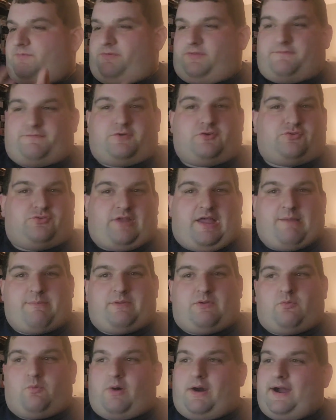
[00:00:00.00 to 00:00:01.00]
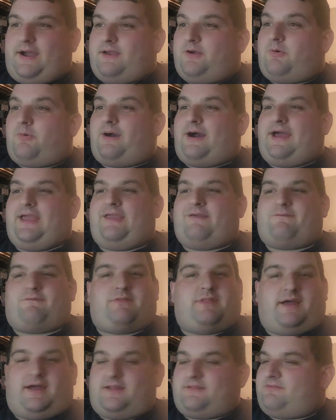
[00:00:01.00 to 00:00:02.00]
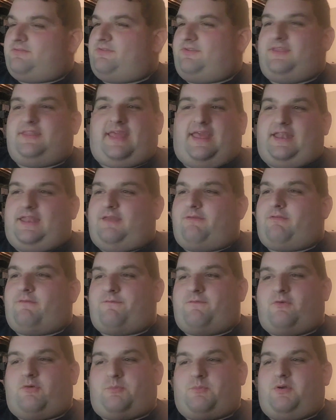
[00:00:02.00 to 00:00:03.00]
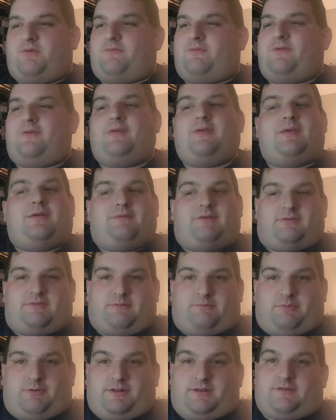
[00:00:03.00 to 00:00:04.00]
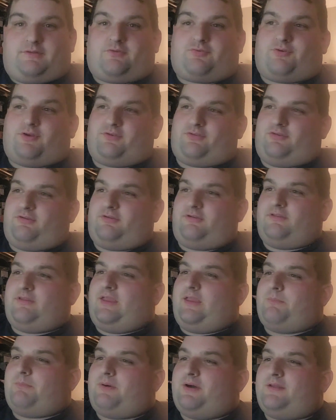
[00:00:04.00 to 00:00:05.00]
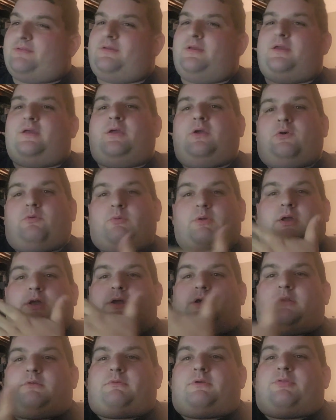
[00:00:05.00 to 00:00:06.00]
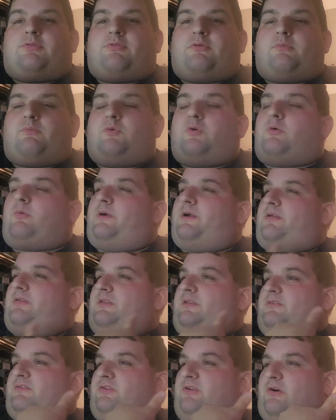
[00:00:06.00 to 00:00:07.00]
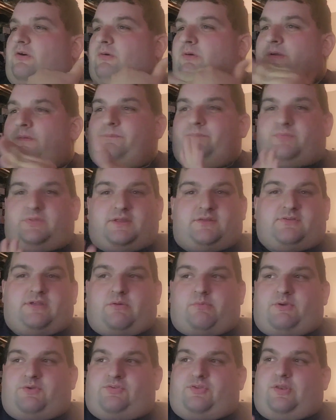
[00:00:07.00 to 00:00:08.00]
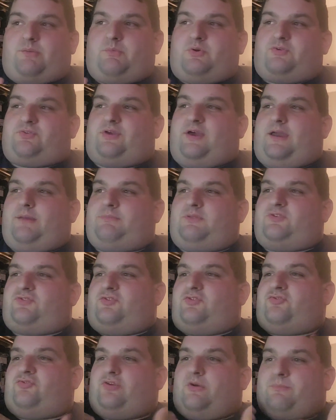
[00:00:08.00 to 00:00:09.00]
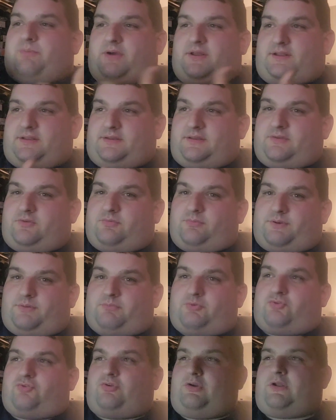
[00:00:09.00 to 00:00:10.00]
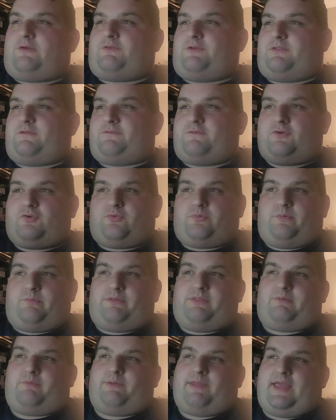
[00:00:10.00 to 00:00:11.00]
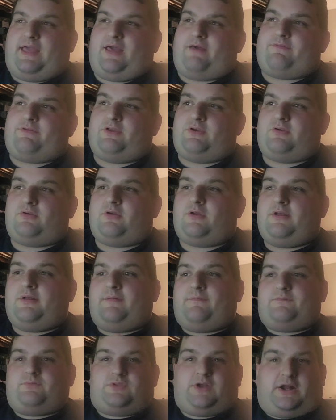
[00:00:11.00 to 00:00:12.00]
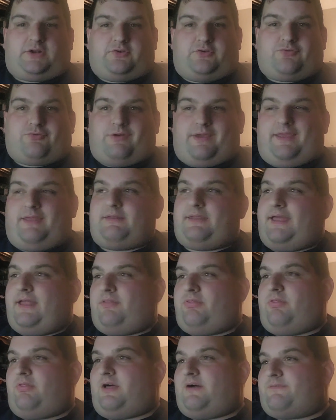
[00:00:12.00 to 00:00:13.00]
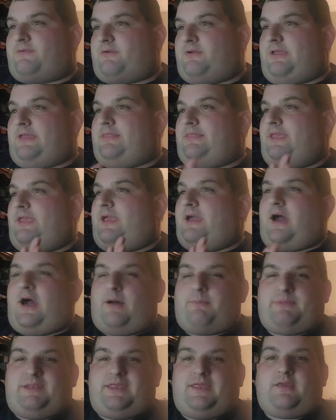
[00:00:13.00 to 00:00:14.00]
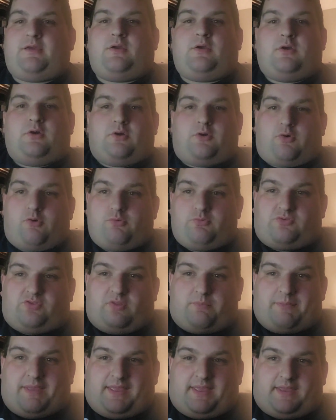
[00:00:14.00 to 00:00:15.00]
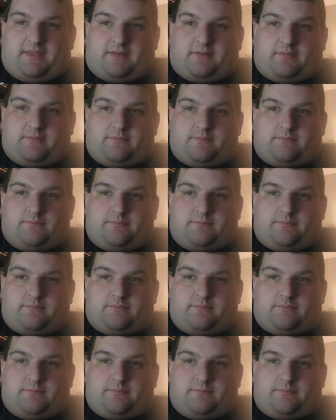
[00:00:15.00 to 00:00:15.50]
for the first time in a while, I have not seen any of the four movies that we're going to address here today, but we are going to run through them real quickly, so let's not waste any more time. Let's just jump right on into it, and we'll start off with the first movie that we have here Dr. Dre and Ed Lover in the comedy Who's the Man?